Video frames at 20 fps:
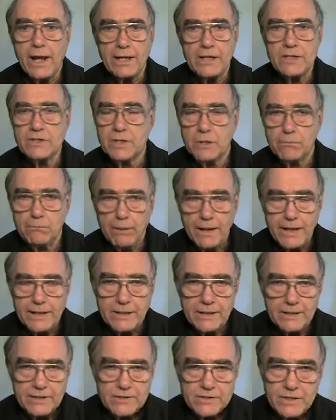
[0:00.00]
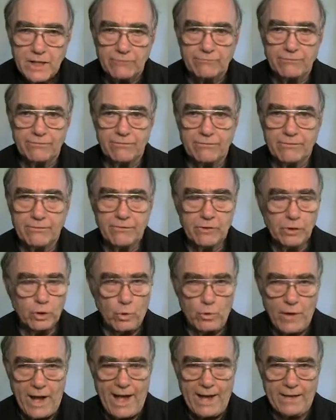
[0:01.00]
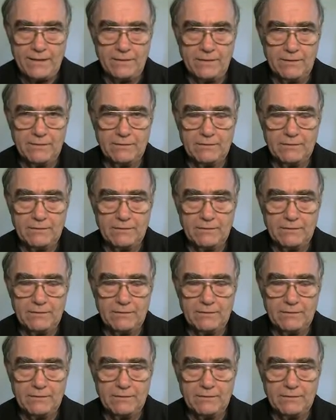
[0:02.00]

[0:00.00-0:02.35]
it is complete in itself, the Quran.